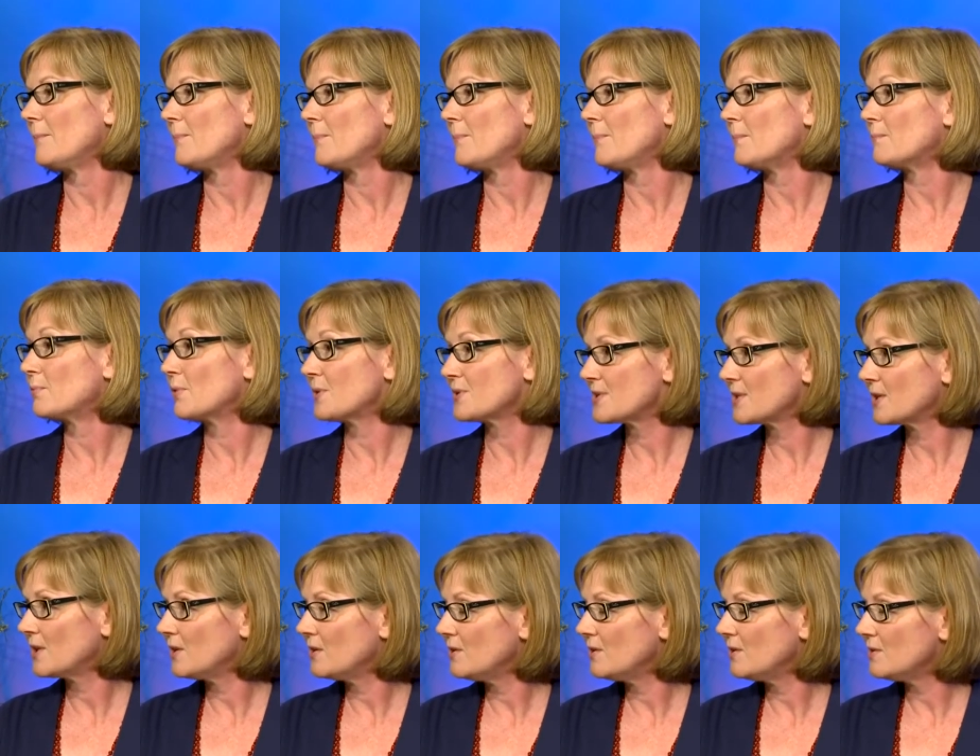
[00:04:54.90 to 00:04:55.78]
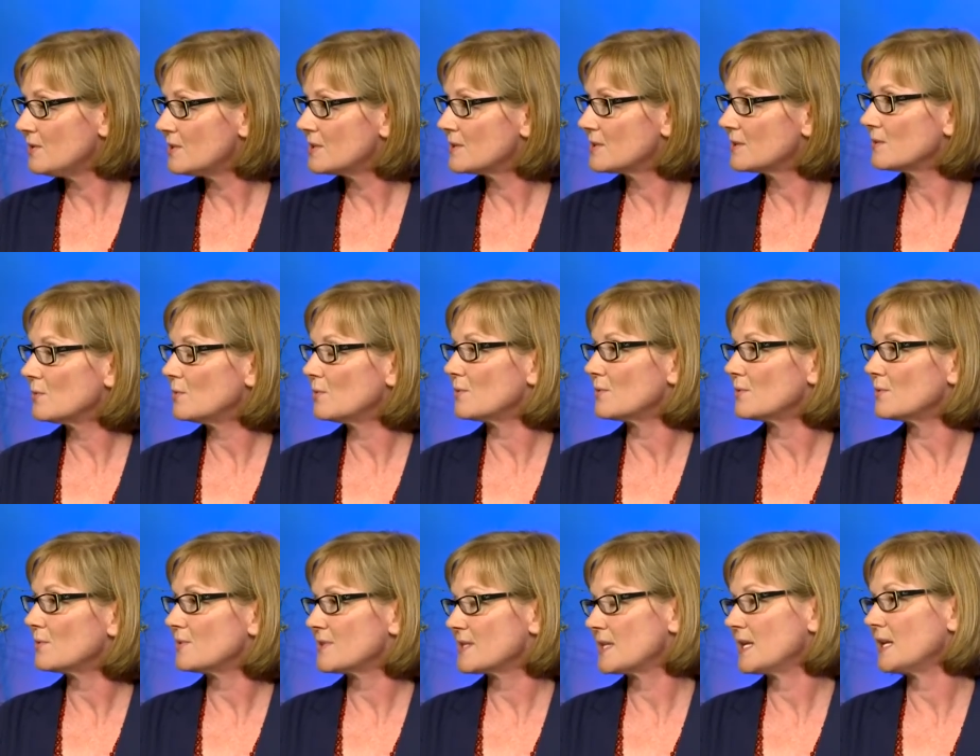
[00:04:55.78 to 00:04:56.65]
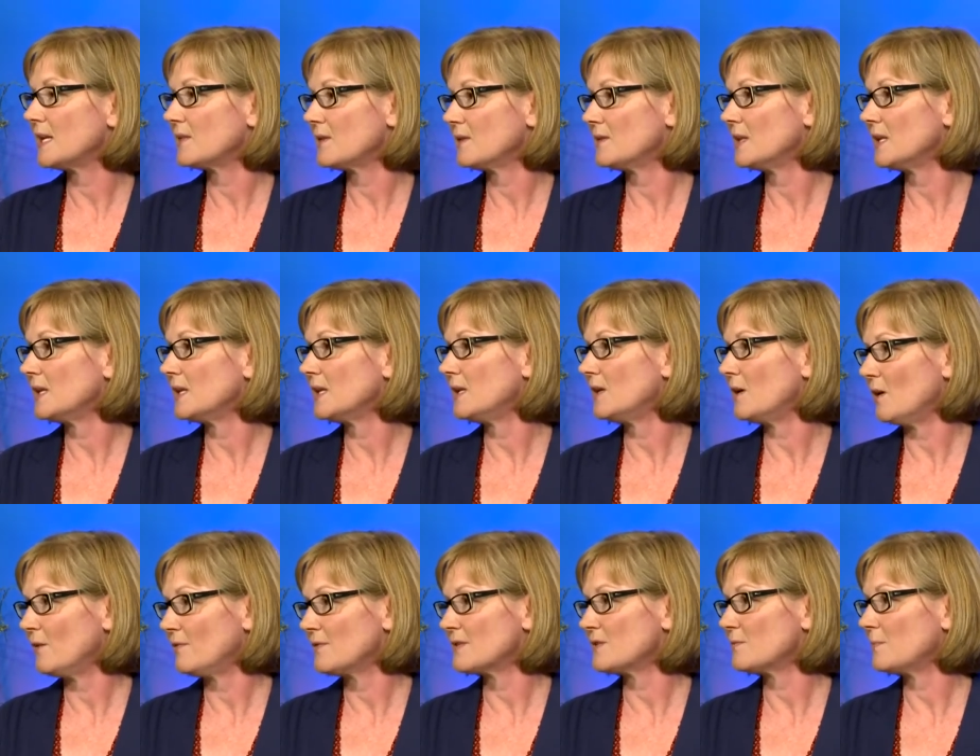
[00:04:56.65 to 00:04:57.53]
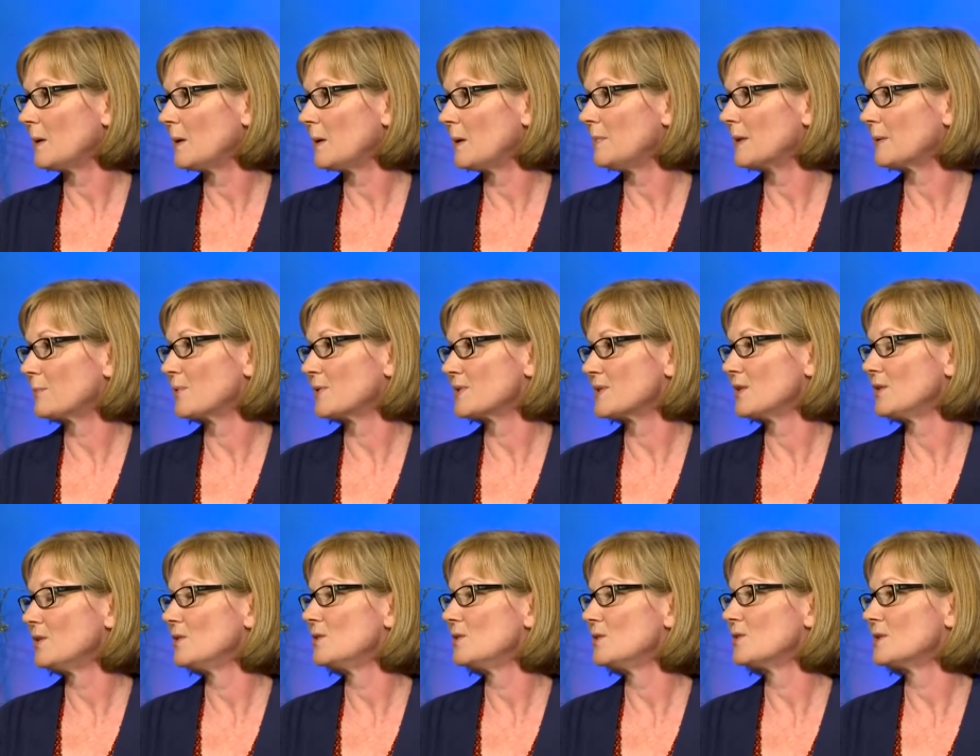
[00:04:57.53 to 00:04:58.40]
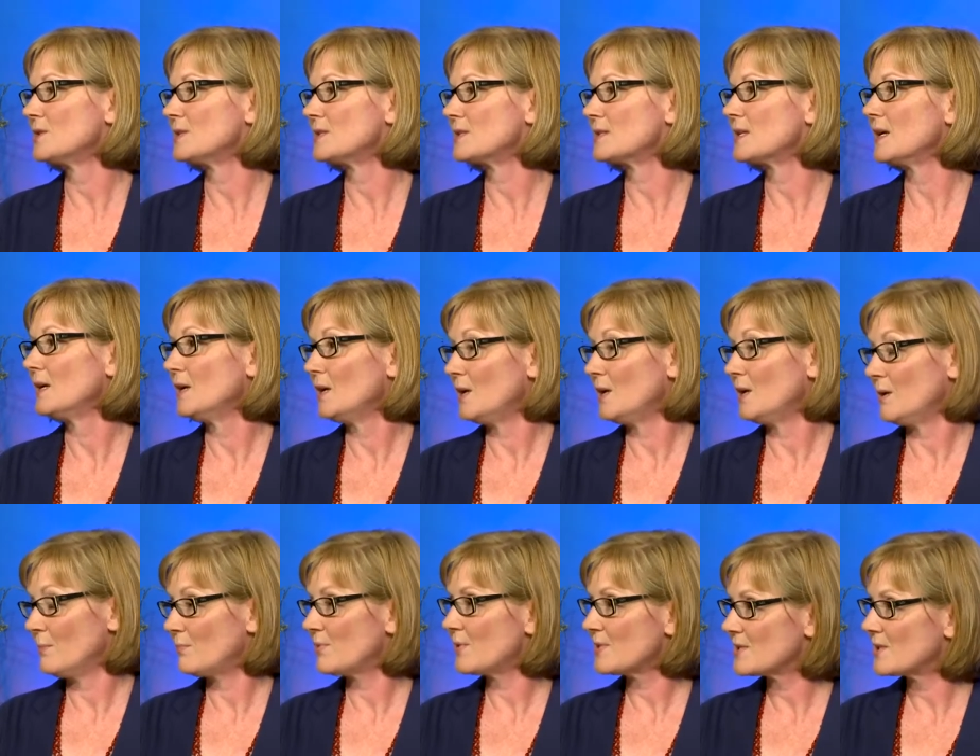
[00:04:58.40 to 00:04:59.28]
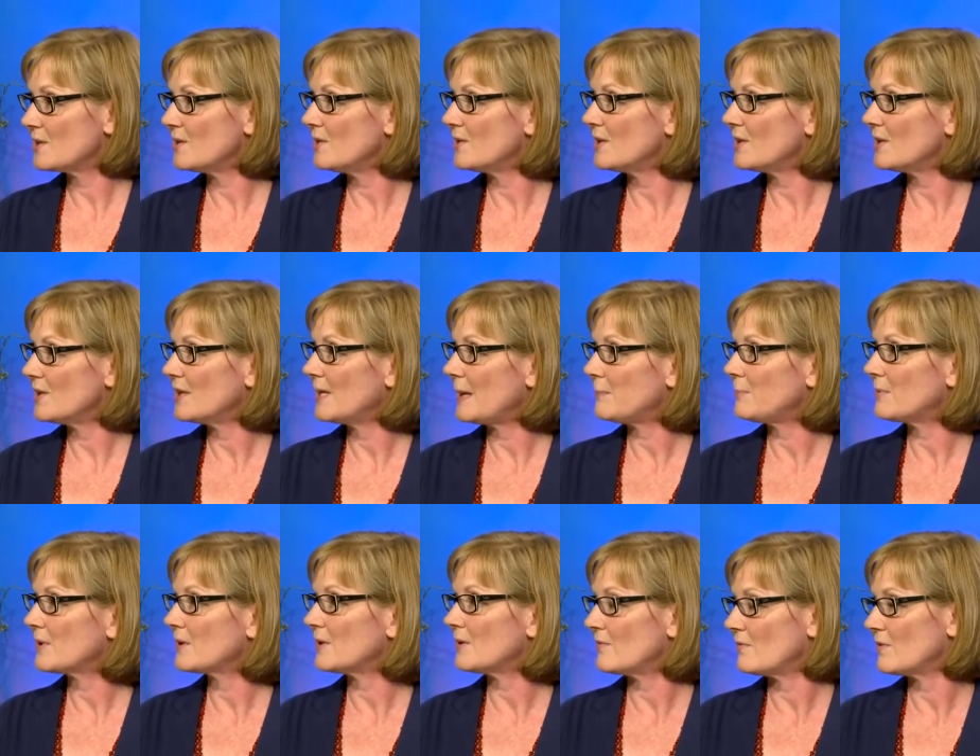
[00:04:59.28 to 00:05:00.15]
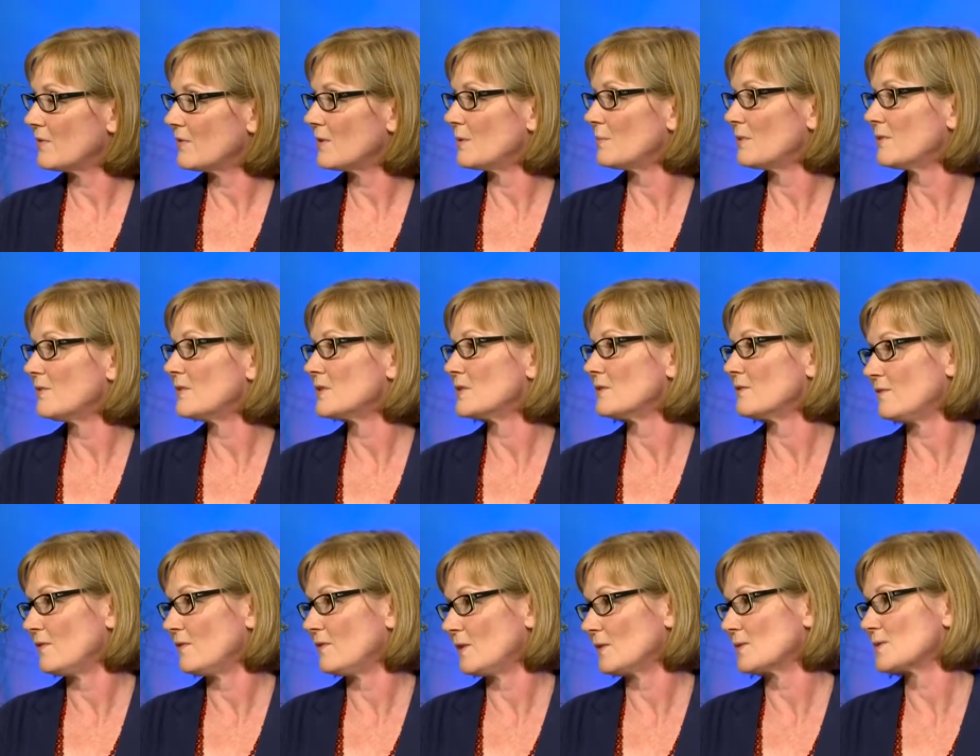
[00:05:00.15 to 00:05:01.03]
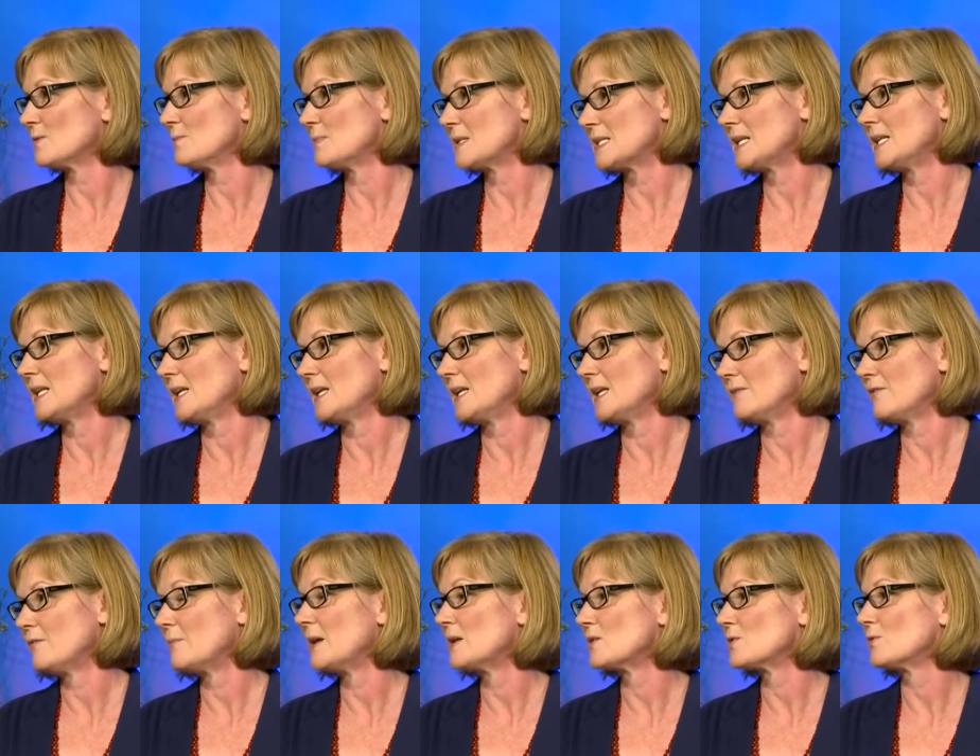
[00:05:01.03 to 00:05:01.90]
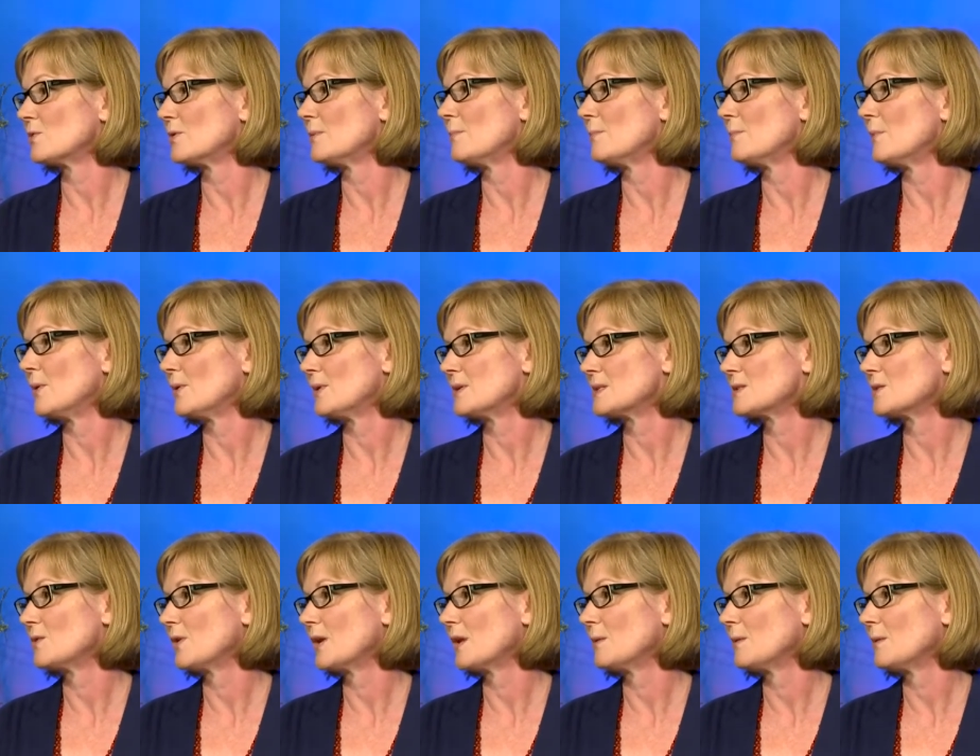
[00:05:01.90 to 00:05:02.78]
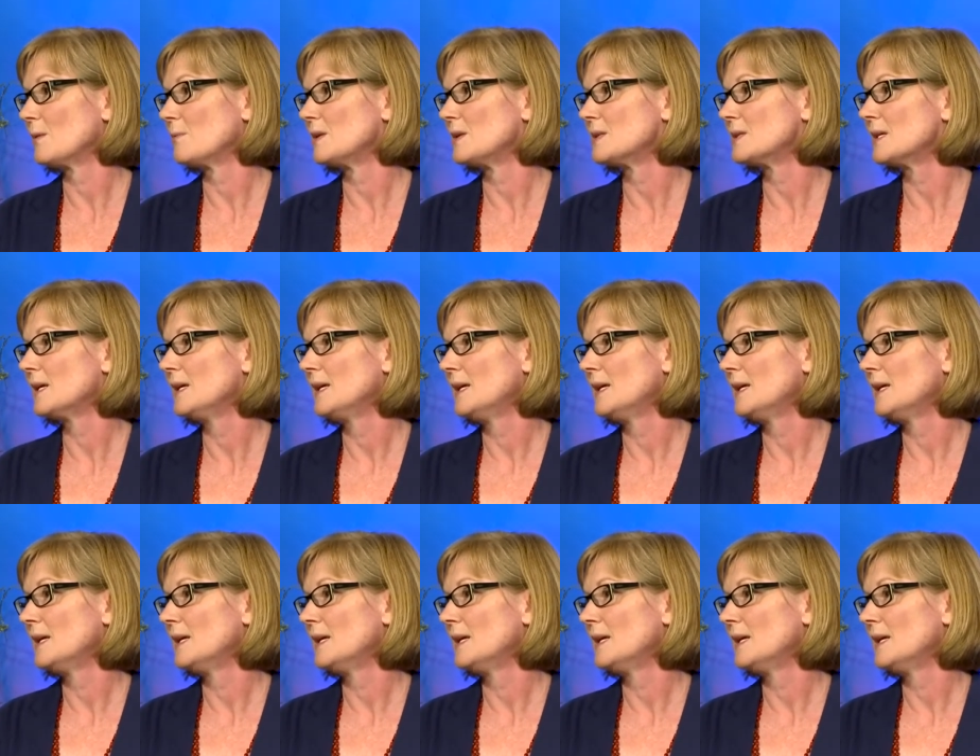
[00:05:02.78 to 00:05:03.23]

prosecute or seek that the Office of Public Prosecutions prosecute an applicant for the provision of false or misleading information or a bogus document.